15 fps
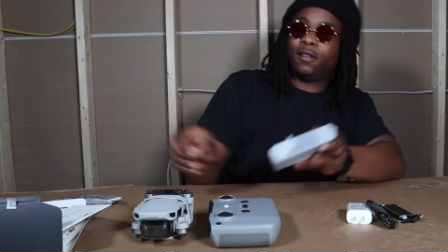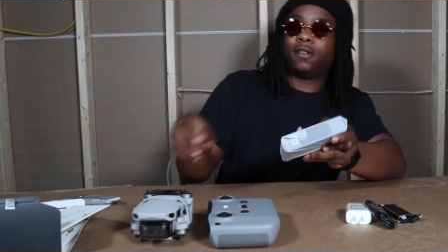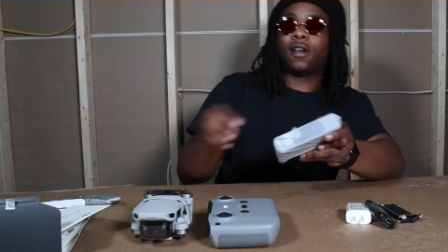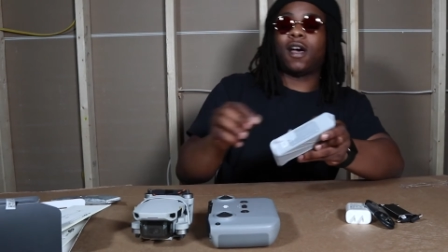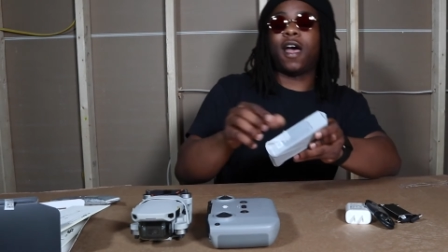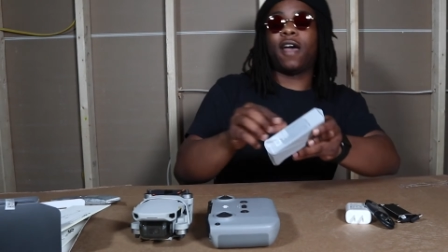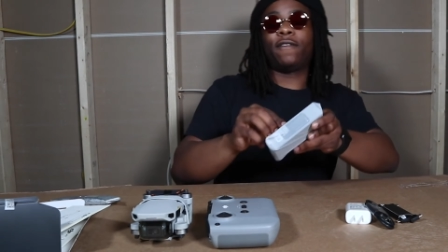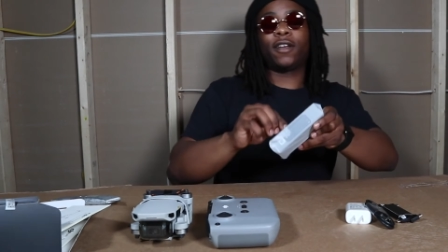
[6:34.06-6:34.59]

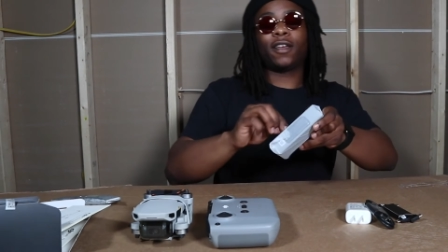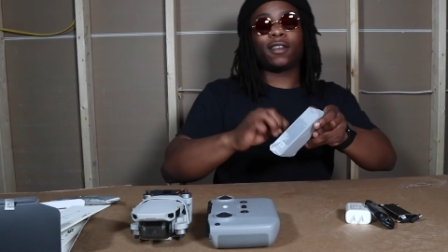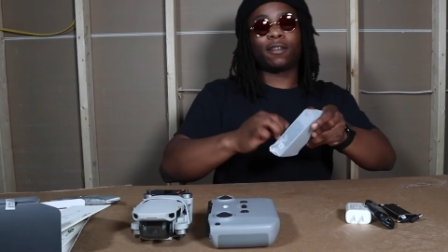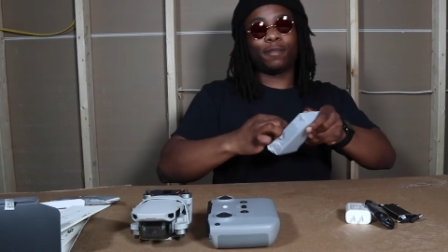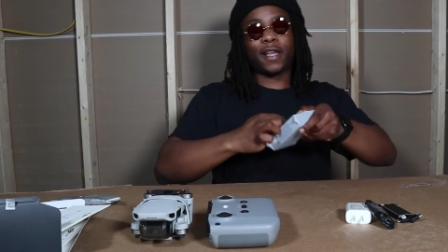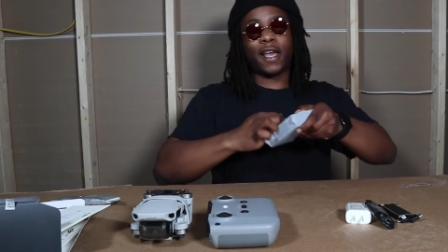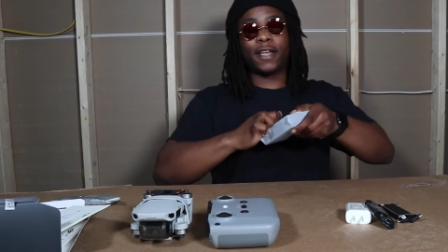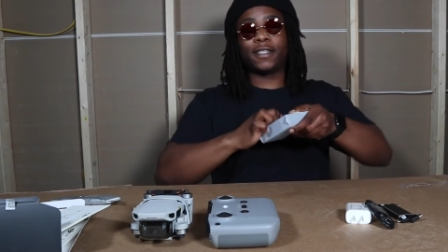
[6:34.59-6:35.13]
Alright, forget the
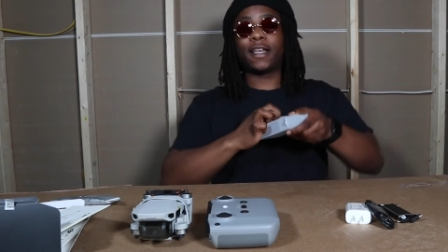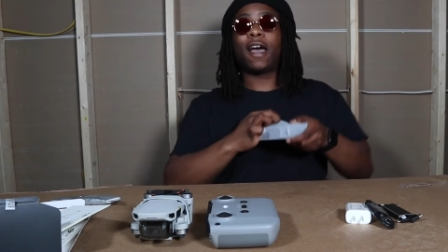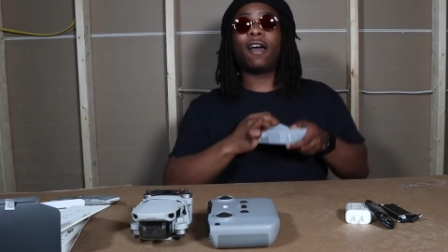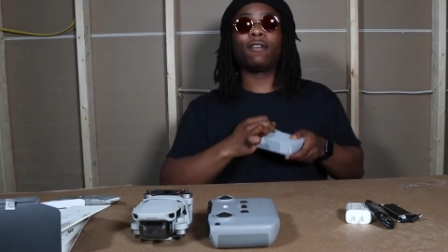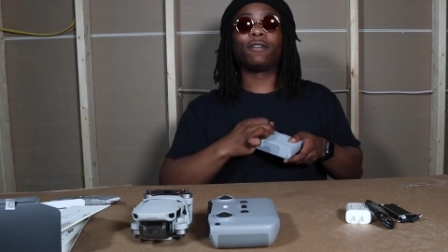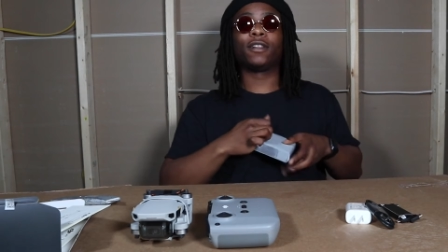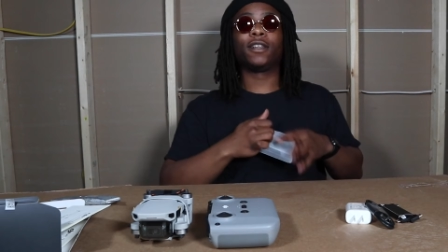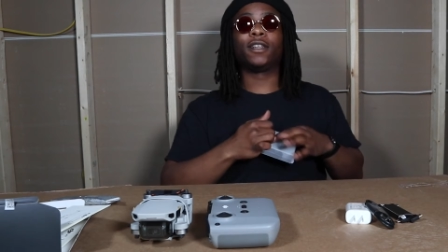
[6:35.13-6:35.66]
plastic. I
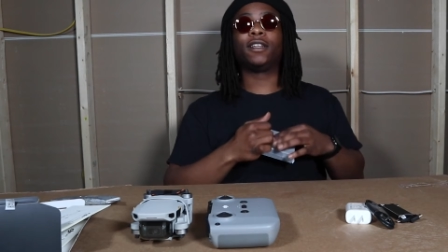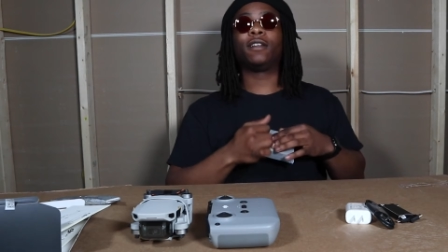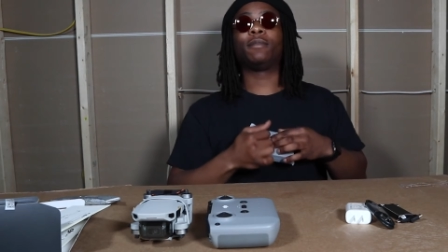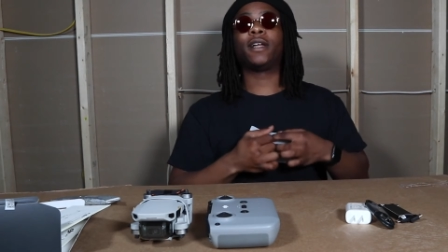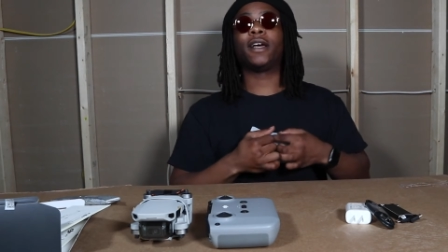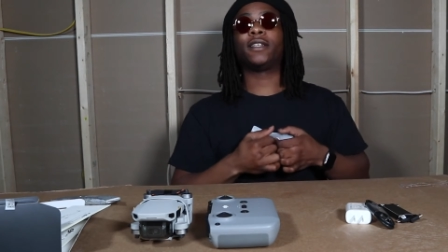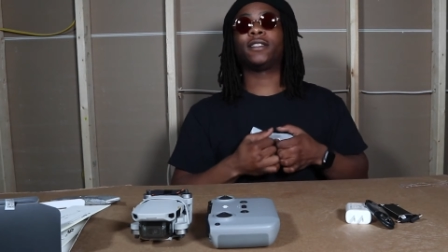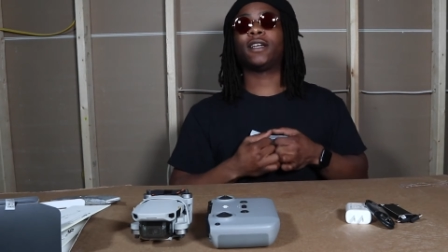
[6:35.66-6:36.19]
don't really need the
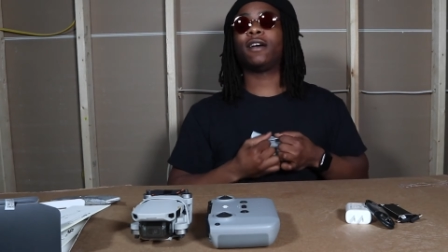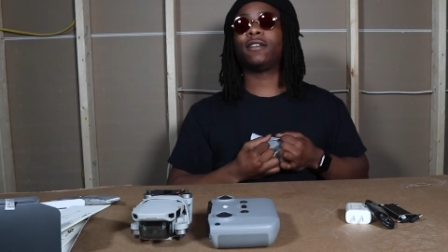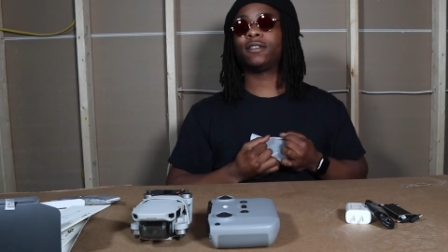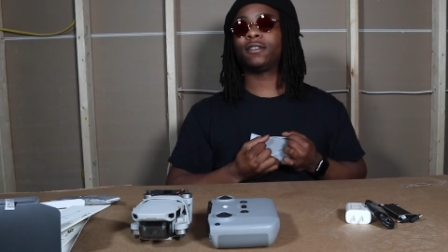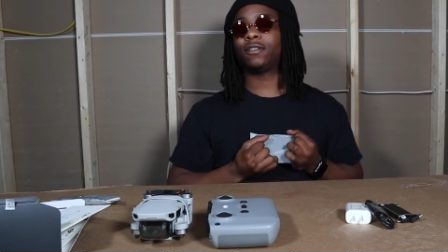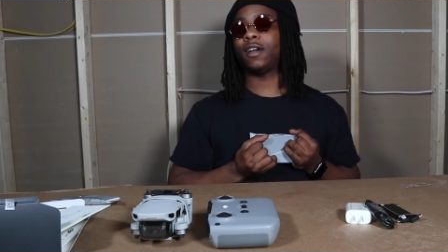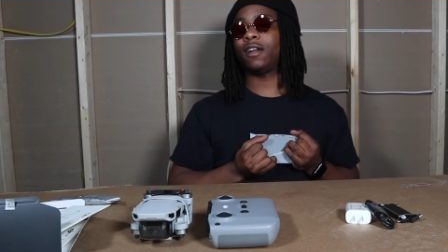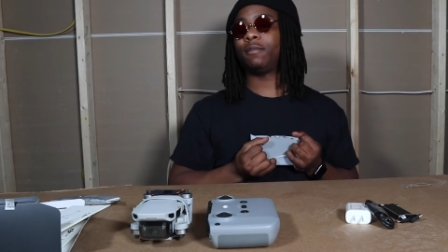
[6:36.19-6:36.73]
plastic. I was
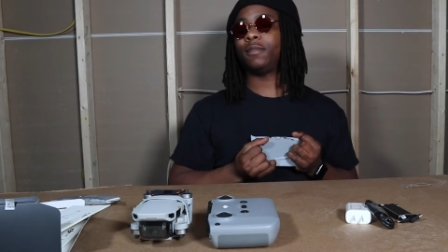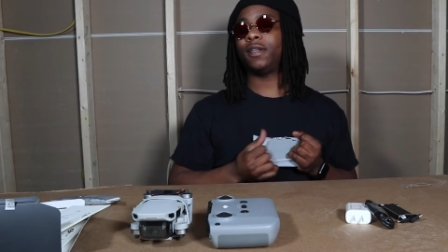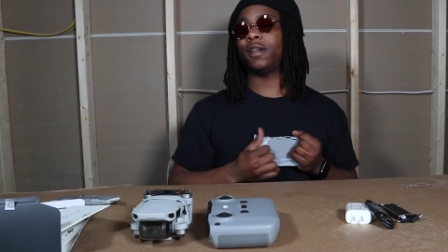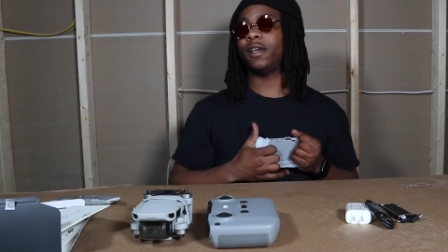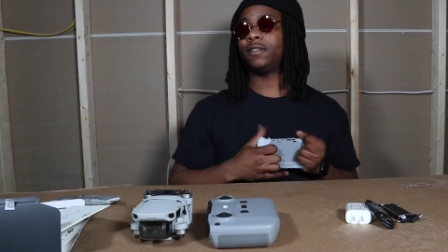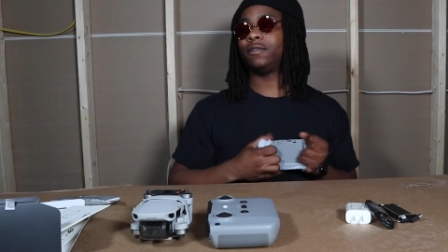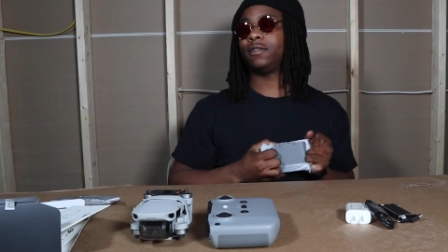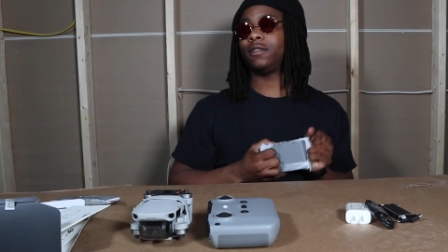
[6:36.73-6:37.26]
trying to be
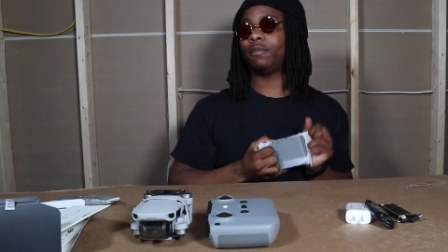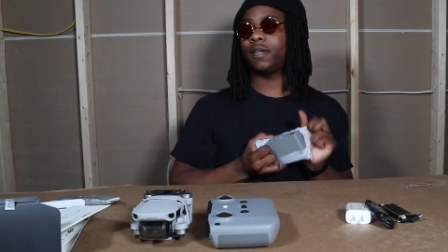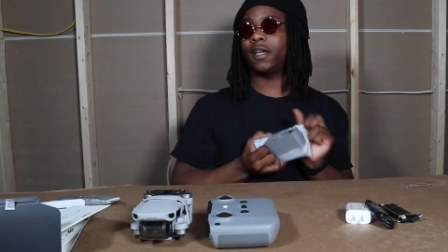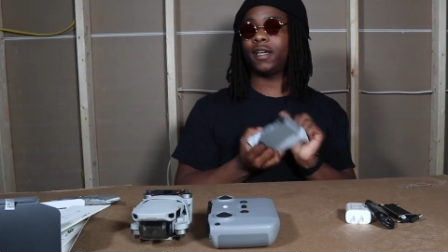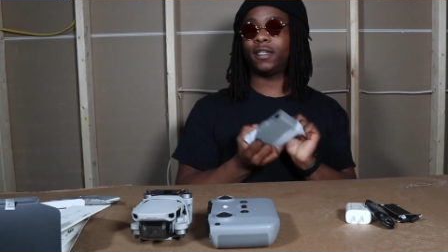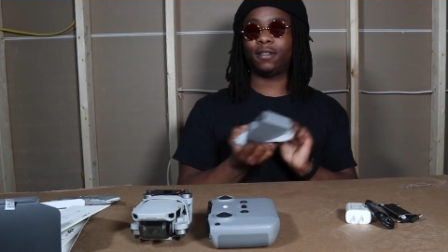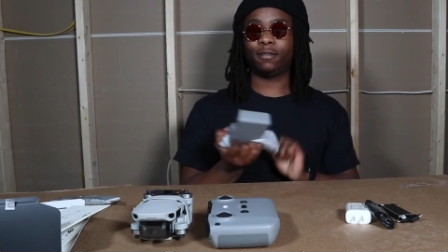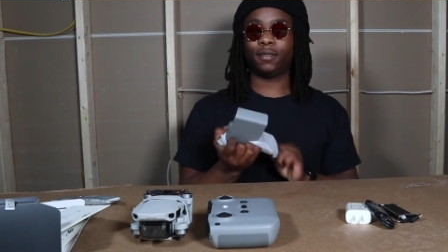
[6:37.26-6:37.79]
nice with the
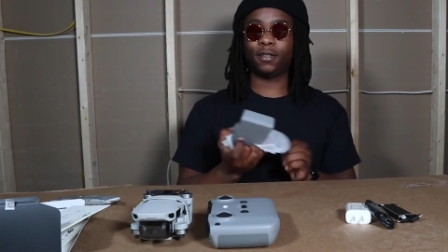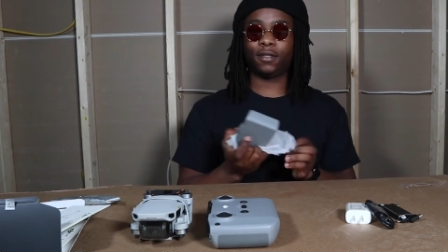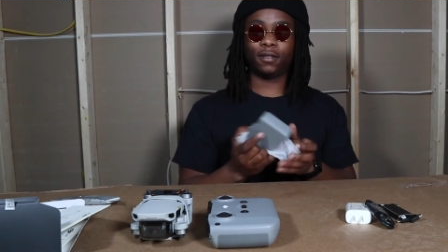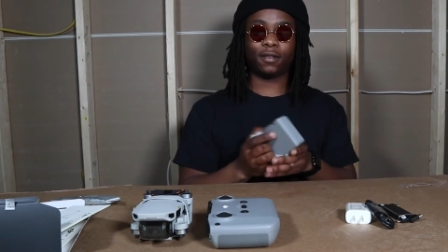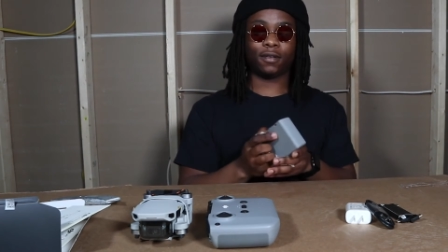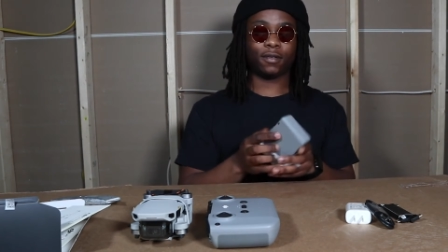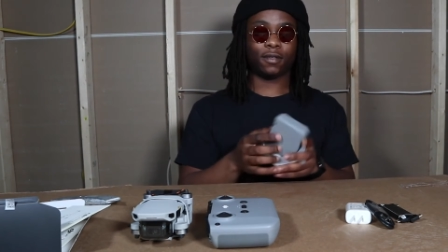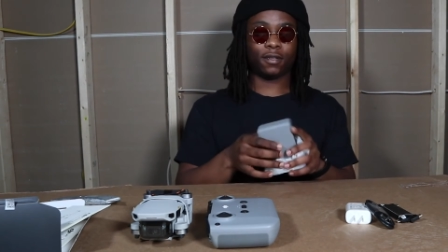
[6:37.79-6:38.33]
plastic, but you
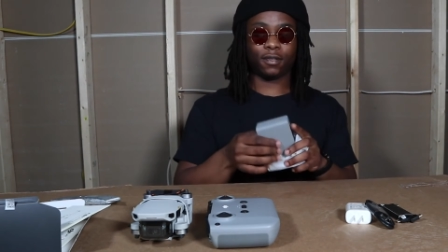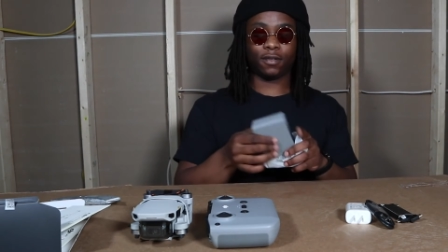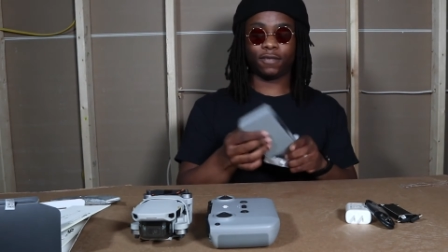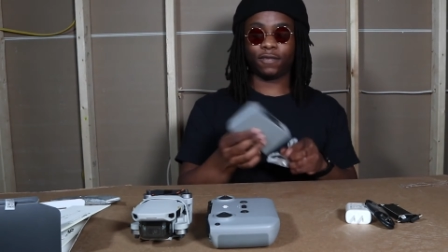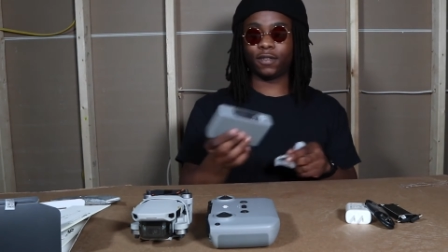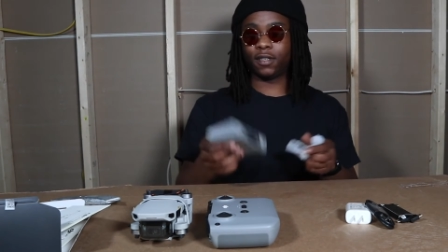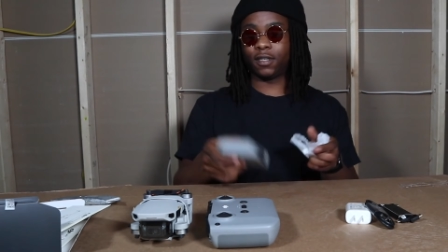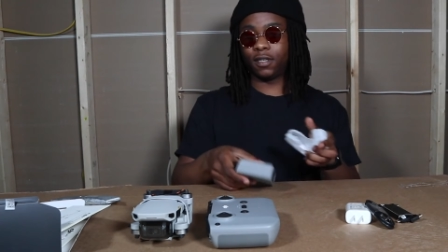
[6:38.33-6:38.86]

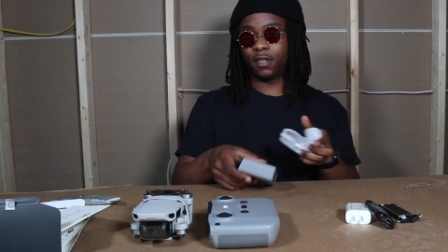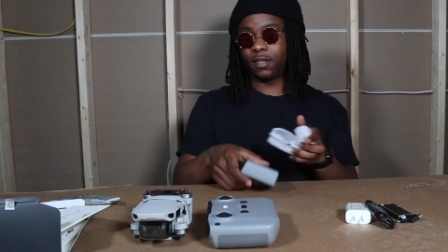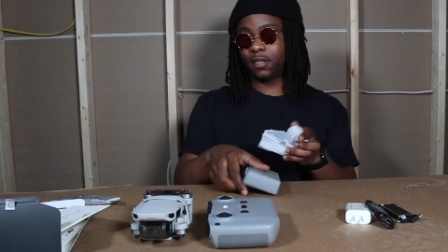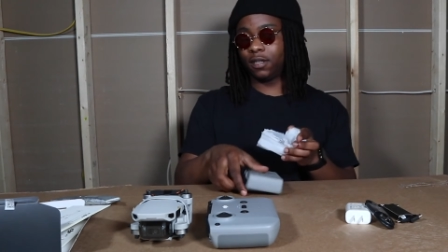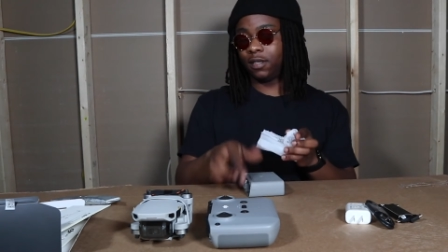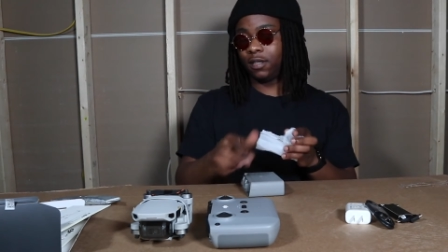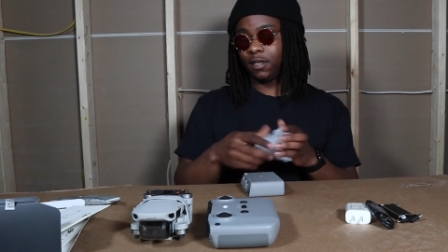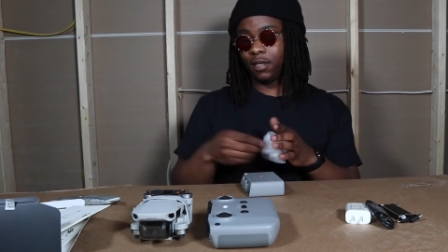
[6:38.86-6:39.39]

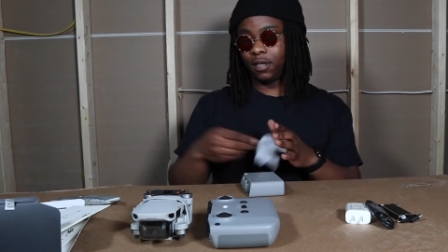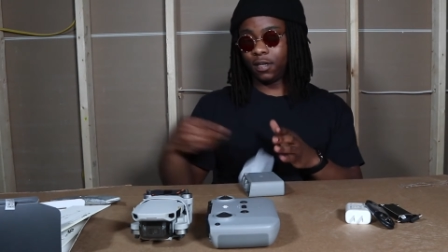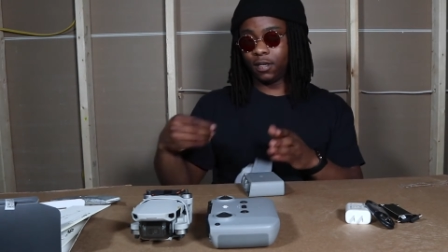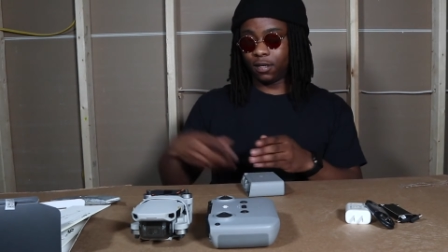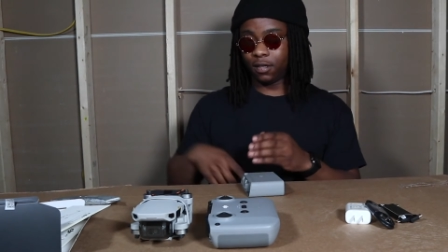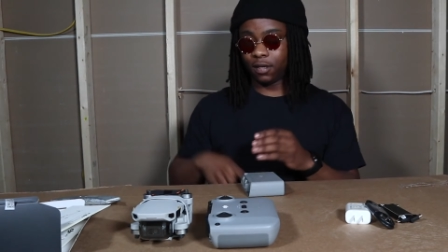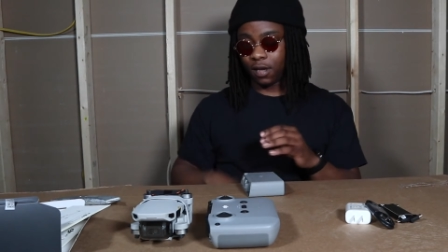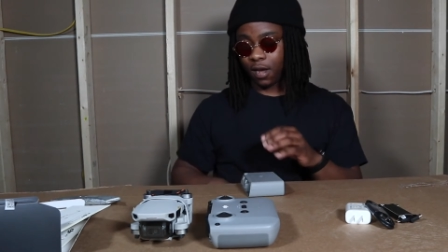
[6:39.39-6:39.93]
know,
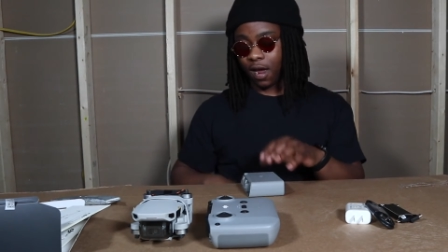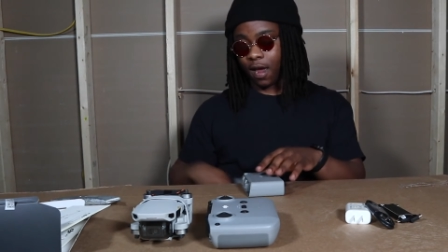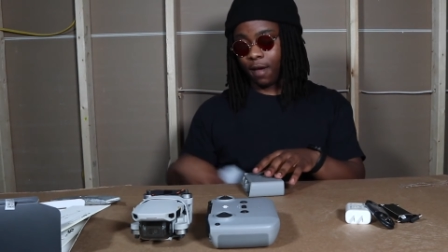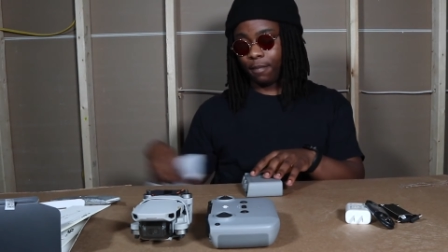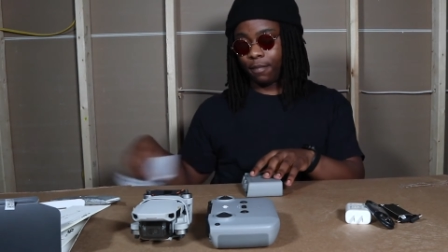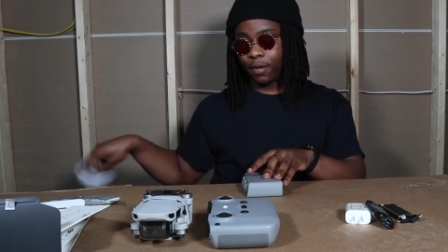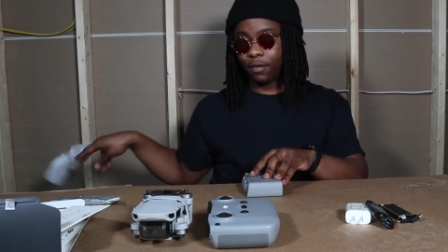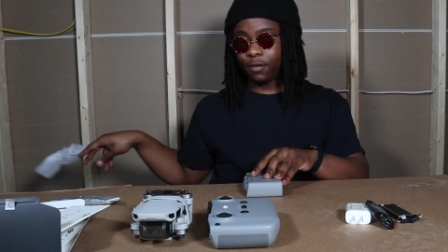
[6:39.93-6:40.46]

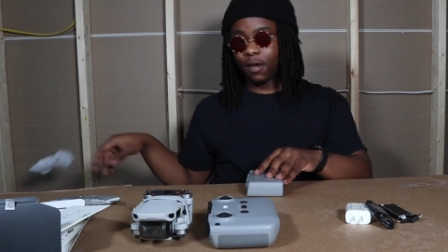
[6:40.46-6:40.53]
alright, boom.